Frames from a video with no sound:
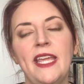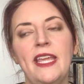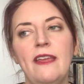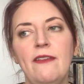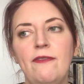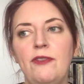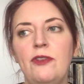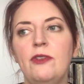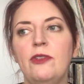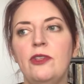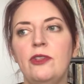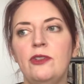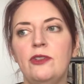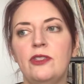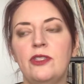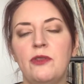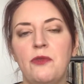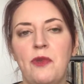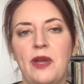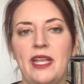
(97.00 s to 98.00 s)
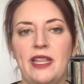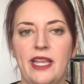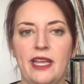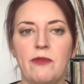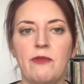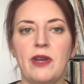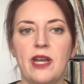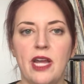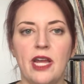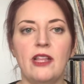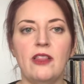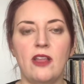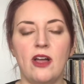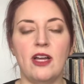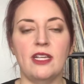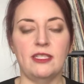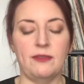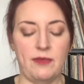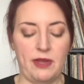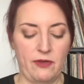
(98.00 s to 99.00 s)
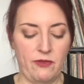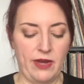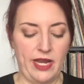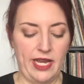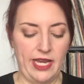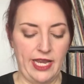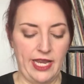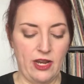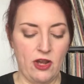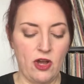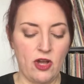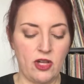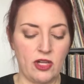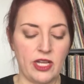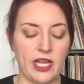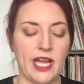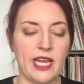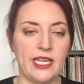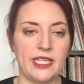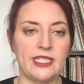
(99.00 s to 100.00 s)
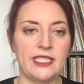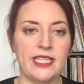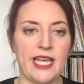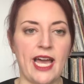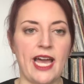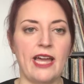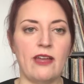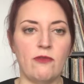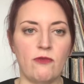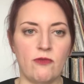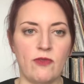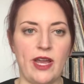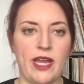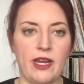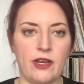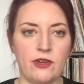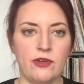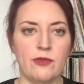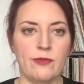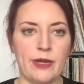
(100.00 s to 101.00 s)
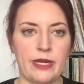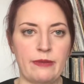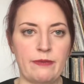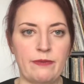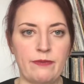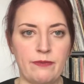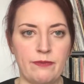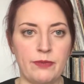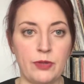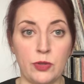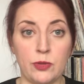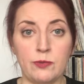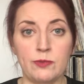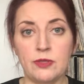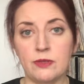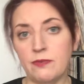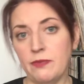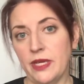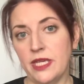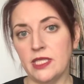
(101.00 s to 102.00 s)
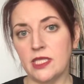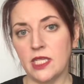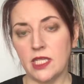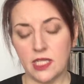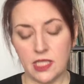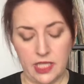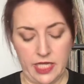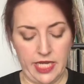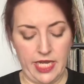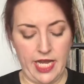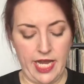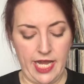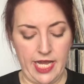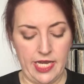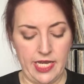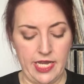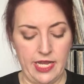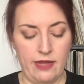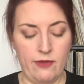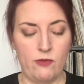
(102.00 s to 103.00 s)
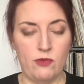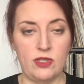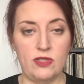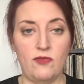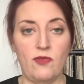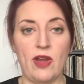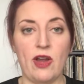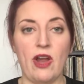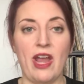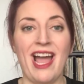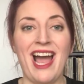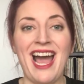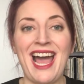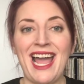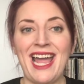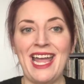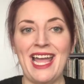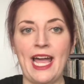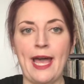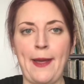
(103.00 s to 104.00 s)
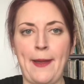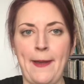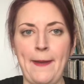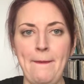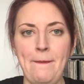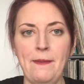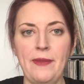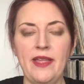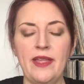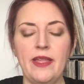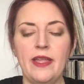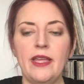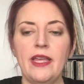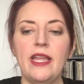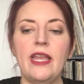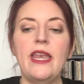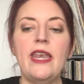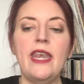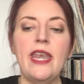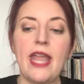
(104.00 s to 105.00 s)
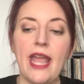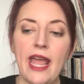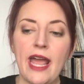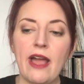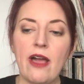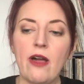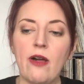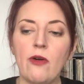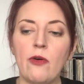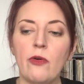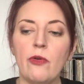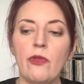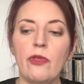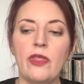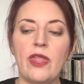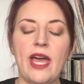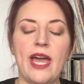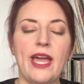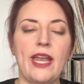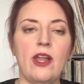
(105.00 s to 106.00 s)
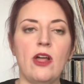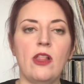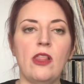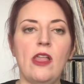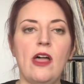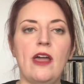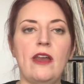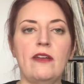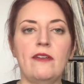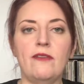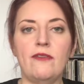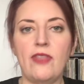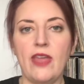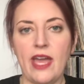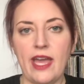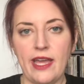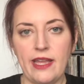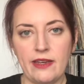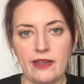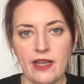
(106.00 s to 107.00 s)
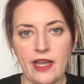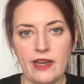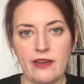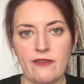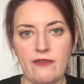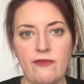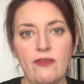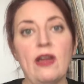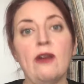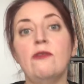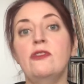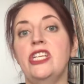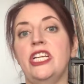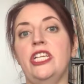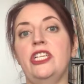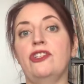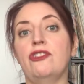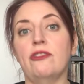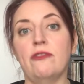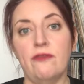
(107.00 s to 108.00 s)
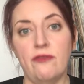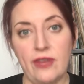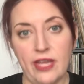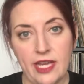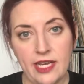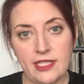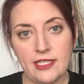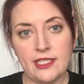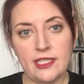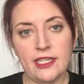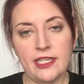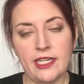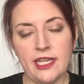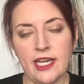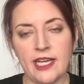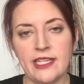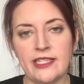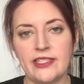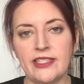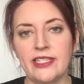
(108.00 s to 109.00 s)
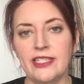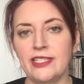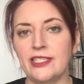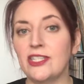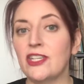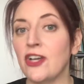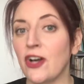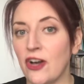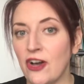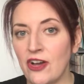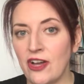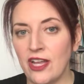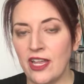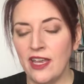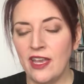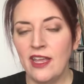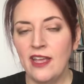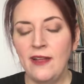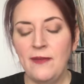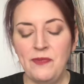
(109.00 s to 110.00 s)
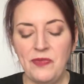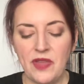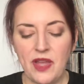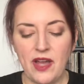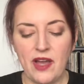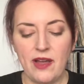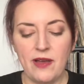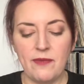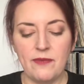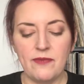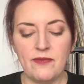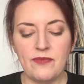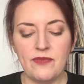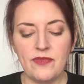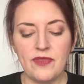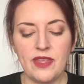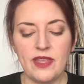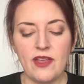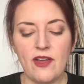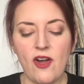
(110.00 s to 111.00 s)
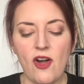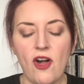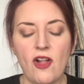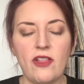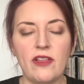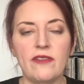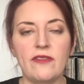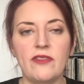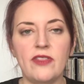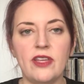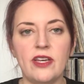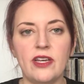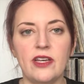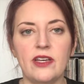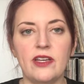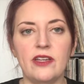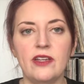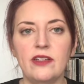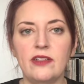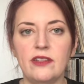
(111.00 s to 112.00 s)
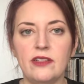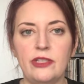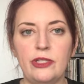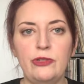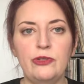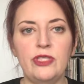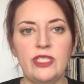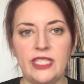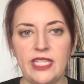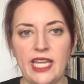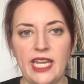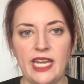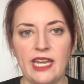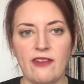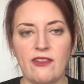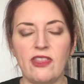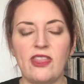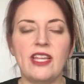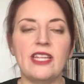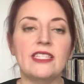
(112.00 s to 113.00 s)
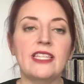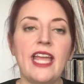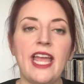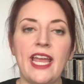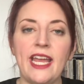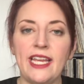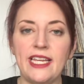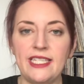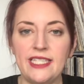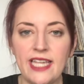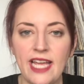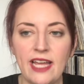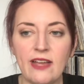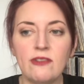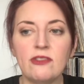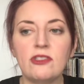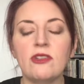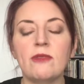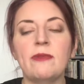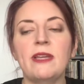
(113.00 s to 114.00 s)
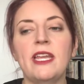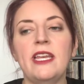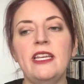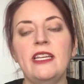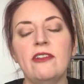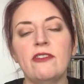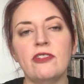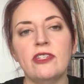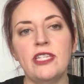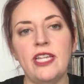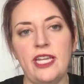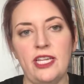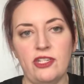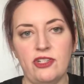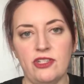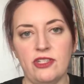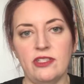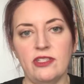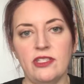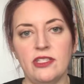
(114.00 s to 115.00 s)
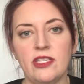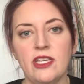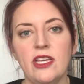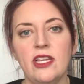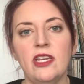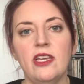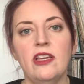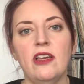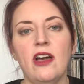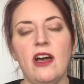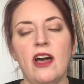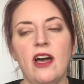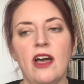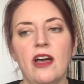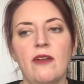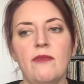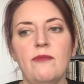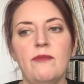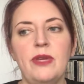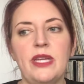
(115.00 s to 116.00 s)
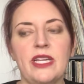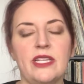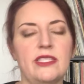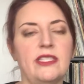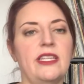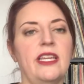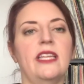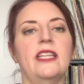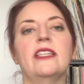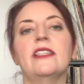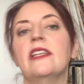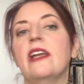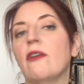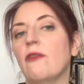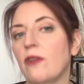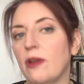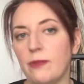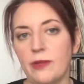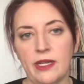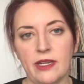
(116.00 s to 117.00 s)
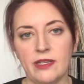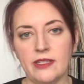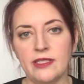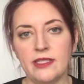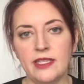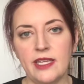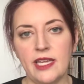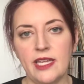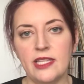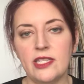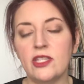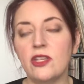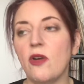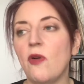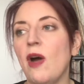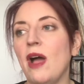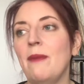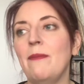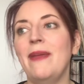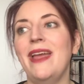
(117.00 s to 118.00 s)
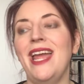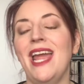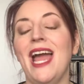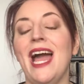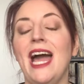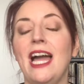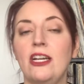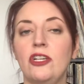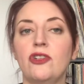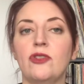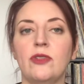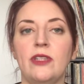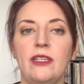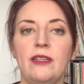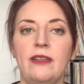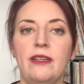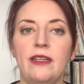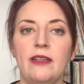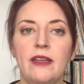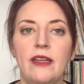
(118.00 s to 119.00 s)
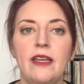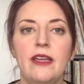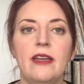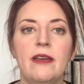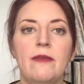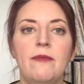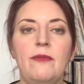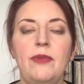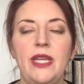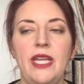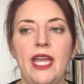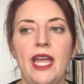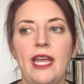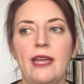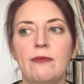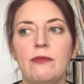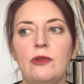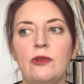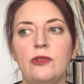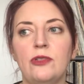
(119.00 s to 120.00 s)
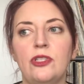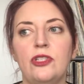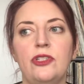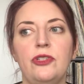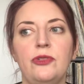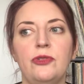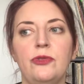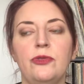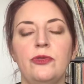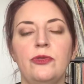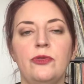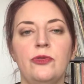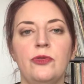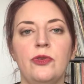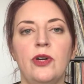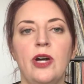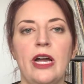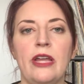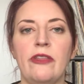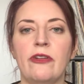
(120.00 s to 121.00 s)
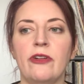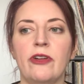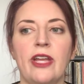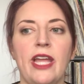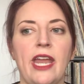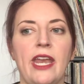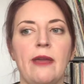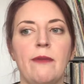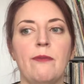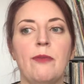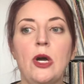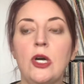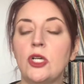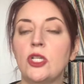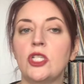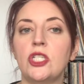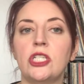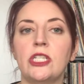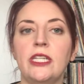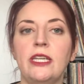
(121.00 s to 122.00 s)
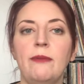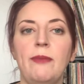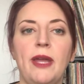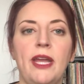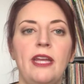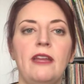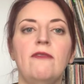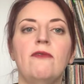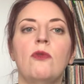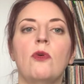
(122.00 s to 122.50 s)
if you lose the weight, like when I lost my weight, it all kind of sat right under my boobs basically, and it was very high up. Now that a lot of that kind of foundation fat, I guess, is gone, all of the loose skin and everything is hanging down, so I'm getting irritations because skin is now rubbing on skin. So I may actually be able to either get it partially paid